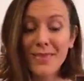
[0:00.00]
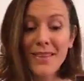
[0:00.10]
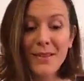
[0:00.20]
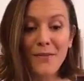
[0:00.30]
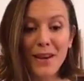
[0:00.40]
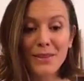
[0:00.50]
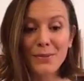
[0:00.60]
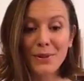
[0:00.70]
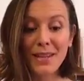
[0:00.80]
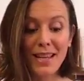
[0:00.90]
the first
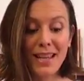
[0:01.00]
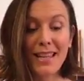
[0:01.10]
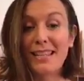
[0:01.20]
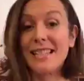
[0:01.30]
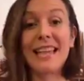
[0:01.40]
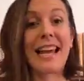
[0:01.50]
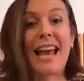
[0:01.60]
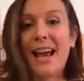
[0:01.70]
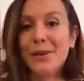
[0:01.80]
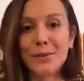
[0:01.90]
one is to get it
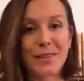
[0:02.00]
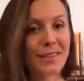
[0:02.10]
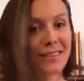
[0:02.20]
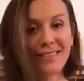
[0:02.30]
out,